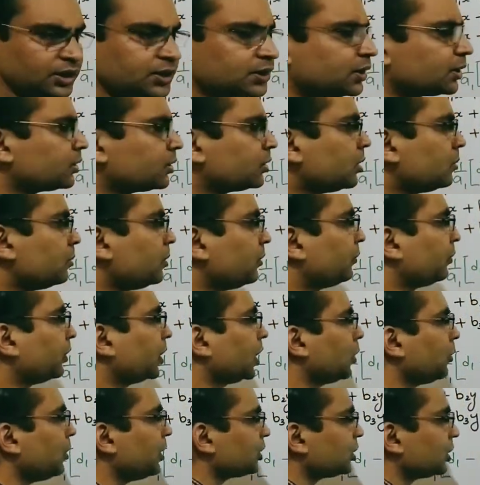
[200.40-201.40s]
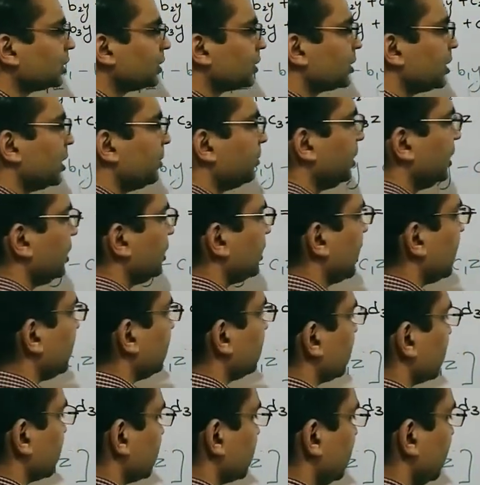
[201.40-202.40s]
system of equations, something
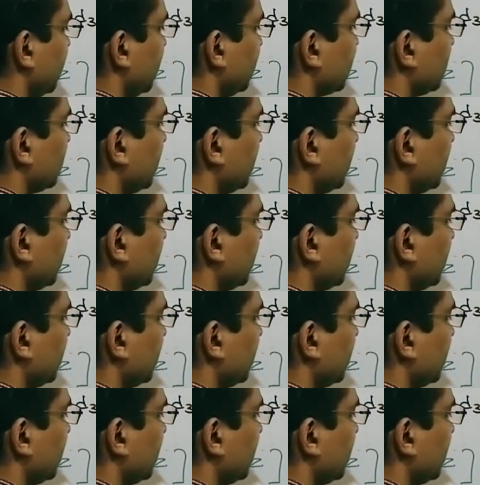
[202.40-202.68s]
like this, let's